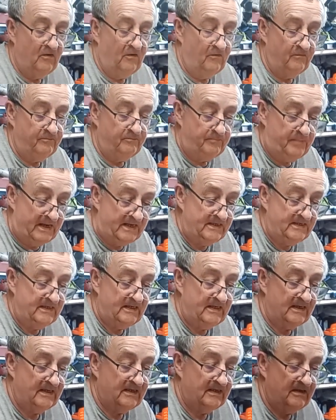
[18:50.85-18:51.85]
of
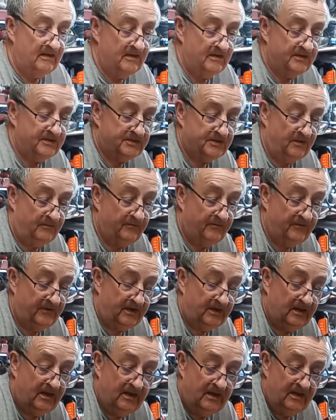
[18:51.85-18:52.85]
bending
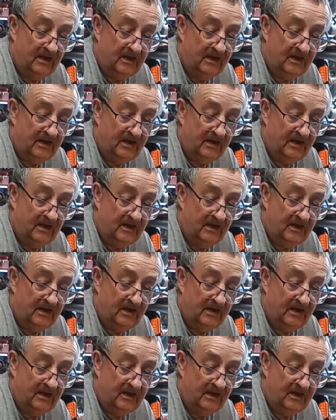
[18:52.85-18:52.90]
something